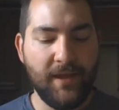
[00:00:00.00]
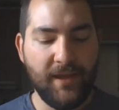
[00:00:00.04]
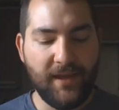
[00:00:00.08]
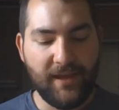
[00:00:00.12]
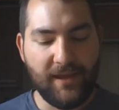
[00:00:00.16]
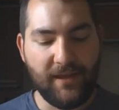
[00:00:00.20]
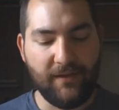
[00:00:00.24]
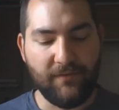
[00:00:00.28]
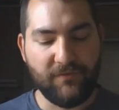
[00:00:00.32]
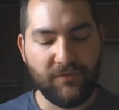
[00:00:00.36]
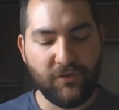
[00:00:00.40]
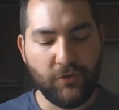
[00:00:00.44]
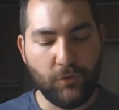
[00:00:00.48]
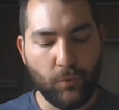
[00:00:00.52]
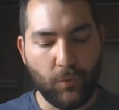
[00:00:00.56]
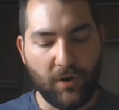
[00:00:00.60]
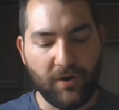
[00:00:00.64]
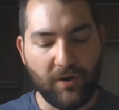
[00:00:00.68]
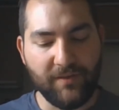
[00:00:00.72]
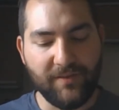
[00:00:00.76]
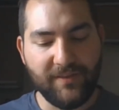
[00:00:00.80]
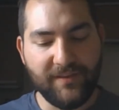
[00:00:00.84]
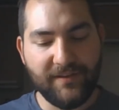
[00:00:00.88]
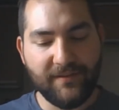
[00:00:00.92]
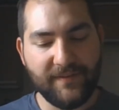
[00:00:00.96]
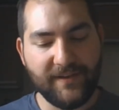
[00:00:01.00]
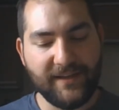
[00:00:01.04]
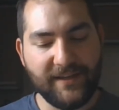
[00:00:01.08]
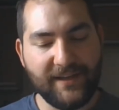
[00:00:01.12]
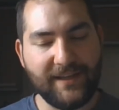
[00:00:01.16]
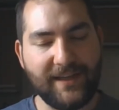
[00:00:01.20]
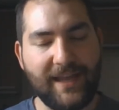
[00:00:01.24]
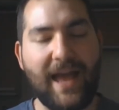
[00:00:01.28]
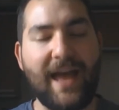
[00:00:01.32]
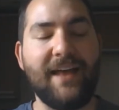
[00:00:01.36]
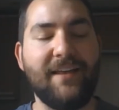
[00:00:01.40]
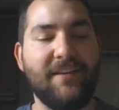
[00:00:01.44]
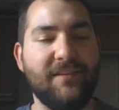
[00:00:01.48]
If you are
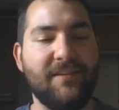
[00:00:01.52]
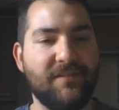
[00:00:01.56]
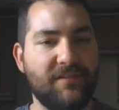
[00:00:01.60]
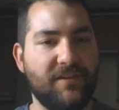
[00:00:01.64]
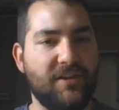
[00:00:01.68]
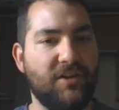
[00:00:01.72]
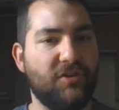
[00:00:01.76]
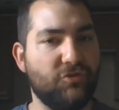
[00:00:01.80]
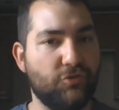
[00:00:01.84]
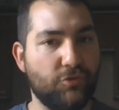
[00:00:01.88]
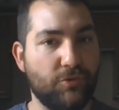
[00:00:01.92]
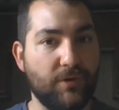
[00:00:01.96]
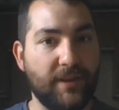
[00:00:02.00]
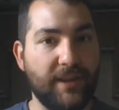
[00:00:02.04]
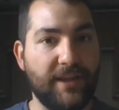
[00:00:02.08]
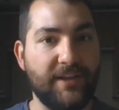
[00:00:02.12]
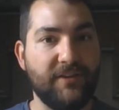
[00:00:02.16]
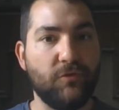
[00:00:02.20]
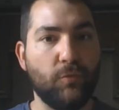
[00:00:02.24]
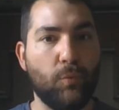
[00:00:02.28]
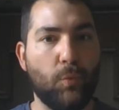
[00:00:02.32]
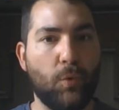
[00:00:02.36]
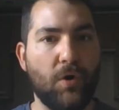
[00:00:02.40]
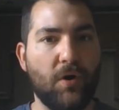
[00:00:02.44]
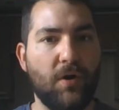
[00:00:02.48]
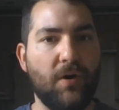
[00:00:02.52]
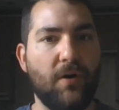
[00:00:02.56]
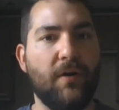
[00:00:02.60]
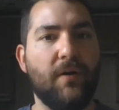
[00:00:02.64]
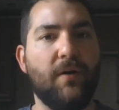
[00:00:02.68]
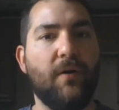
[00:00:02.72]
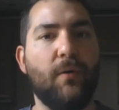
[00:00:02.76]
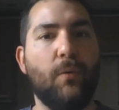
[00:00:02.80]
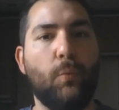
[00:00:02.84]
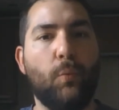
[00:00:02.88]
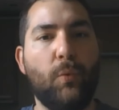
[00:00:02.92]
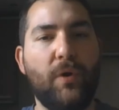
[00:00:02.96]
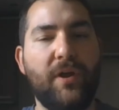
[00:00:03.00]
living as the Israelites
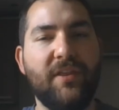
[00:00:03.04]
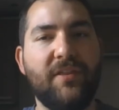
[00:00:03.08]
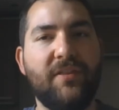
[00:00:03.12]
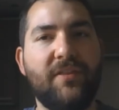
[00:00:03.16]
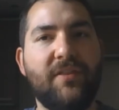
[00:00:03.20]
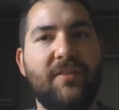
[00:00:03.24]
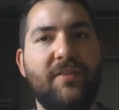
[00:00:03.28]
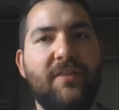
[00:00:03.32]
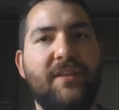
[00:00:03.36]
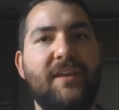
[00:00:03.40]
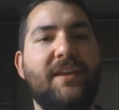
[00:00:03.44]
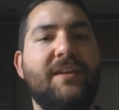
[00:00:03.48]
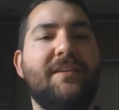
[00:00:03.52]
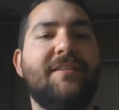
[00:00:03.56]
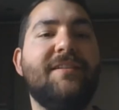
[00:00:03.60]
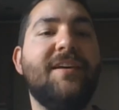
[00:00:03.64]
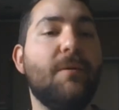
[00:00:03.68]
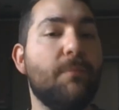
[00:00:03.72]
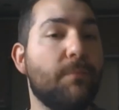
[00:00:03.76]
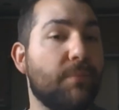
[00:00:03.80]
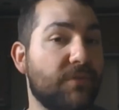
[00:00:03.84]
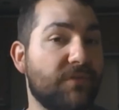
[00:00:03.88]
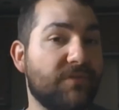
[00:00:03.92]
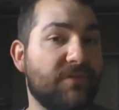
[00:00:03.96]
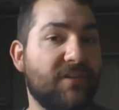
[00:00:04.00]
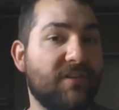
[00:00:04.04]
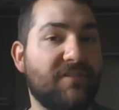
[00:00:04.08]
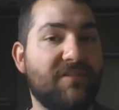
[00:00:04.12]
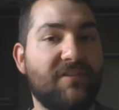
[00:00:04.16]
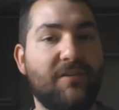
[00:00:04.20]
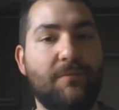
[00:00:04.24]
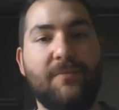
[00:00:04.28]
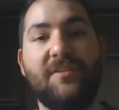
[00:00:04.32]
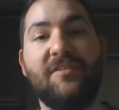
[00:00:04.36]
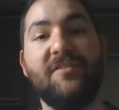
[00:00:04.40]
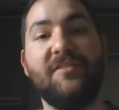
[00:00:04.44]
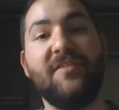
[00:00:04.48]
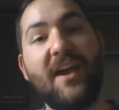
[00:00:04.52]
were with the temple system,
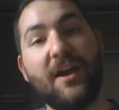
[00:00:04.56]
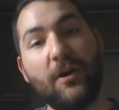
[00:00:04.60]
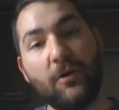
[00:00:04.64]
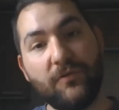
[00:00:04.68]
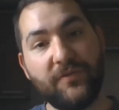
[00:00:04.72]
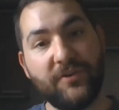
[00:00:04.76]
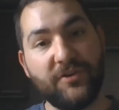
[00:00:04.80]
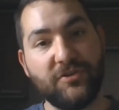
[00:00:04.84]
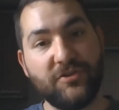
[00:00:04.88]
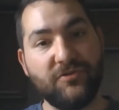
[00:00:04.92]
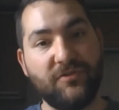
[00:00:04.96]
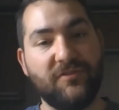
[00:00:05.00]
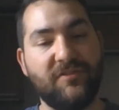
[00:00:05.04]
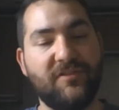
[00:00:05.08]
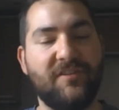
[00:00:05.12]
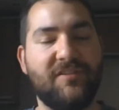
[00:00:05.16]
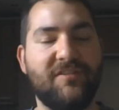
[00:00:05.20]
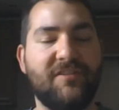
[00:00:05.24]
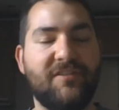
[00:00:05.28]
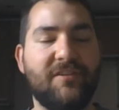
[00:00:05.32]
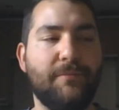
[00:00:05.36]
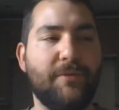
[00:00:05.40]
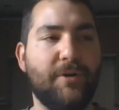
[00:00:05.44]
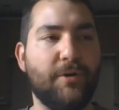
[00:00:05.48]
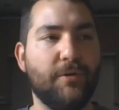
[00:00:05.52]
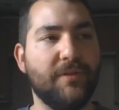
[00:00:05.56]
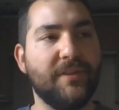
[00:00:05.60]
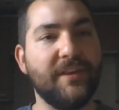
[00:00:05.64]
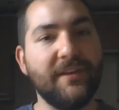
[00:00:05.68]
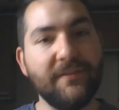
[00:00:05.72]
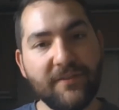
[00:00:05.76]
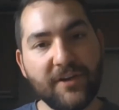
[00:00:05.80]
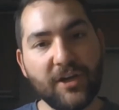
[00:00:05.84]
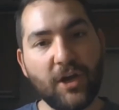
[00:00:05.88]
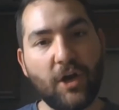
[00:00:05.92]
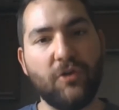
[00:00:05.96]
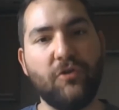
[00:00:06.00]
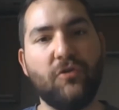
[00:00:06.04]
the sacrificial system, you're
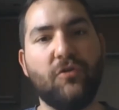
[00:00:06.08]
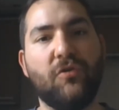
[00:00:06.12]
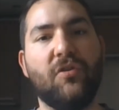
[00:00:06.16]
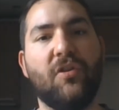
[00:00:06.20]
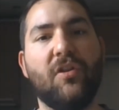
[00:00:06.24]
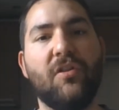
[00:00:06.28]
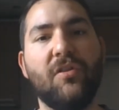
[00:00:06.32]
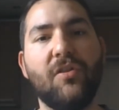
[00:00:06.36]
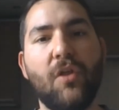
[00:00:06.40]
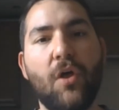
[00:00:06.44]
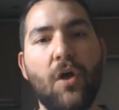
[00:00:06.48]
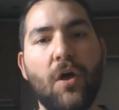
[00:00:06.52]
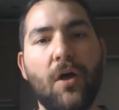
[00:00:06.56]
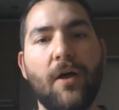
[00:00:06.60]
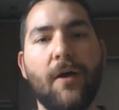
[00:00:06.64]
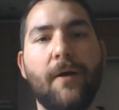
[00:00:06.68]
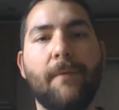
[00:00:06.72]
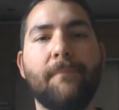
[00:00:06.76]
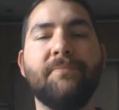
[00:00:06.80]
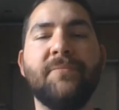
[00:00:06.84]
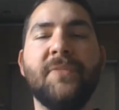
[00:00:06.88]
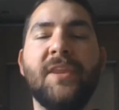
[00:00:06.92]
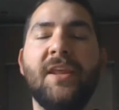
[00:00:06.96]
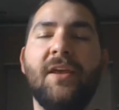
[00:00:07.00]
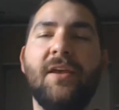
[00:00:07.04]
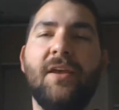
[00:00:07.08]
living under the law,